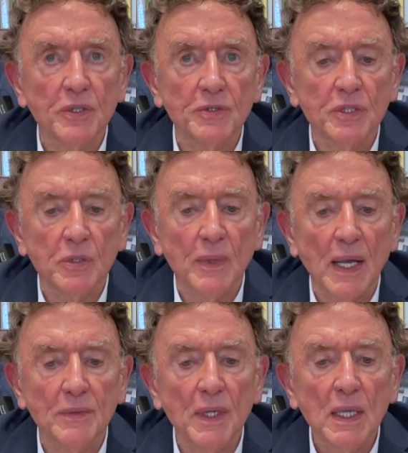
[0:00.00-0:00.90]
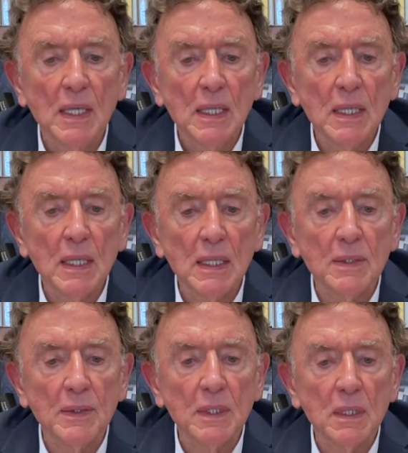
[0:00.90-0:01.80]
turned it around, and
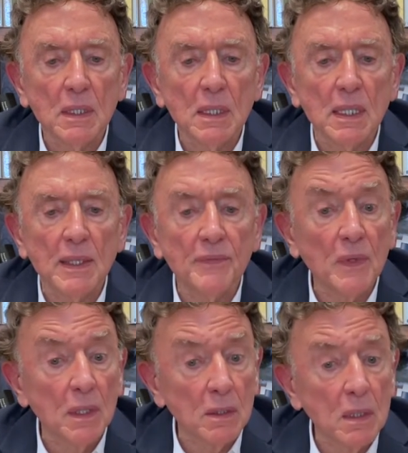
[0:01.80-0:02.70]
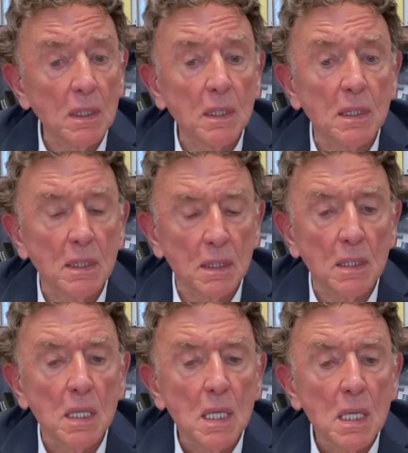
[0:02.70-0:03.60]
and
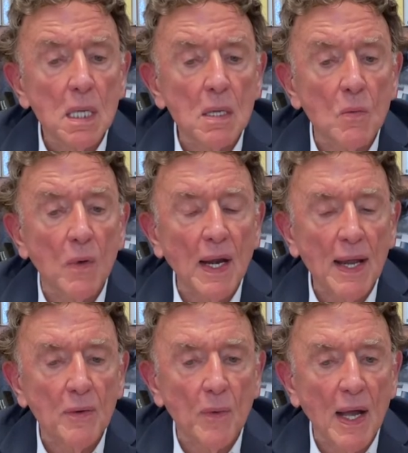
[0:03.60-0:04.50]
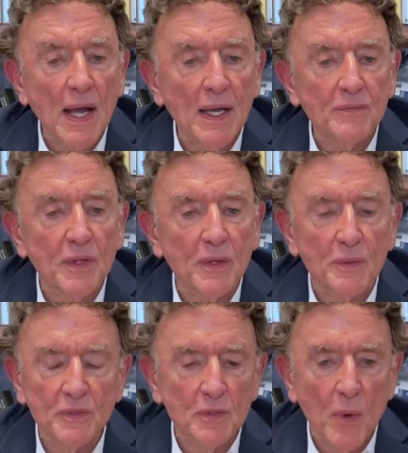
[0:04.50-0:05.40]
when I arrived, there
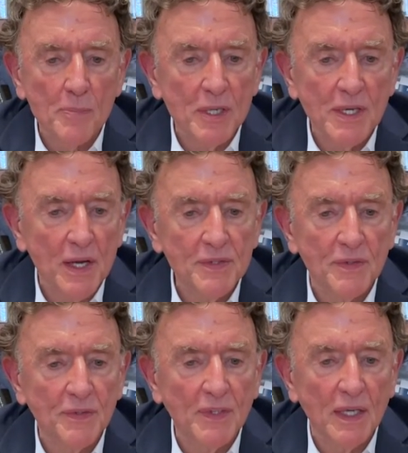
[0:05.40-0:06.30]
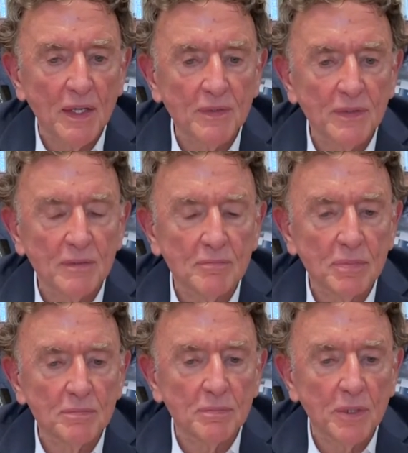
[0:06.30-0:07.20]
was these reputation studies, and
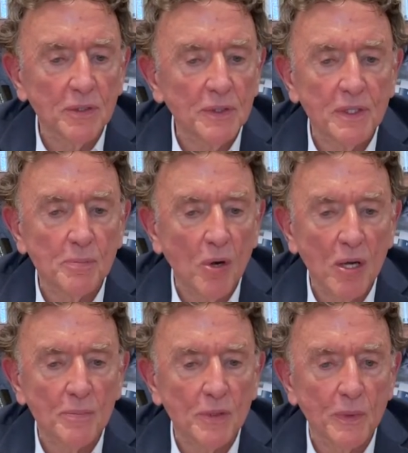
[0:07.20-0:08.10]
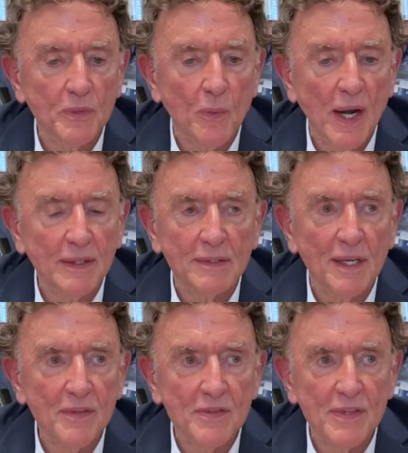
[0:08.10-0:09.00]
Berkeley department was ranked
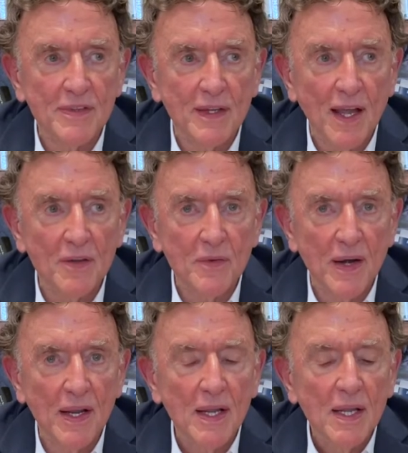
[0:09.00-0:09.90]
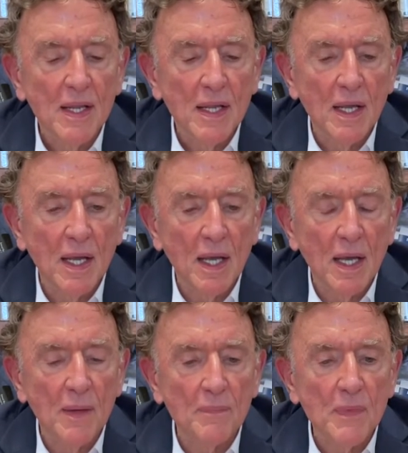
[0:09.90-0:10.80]
11th in the country, um,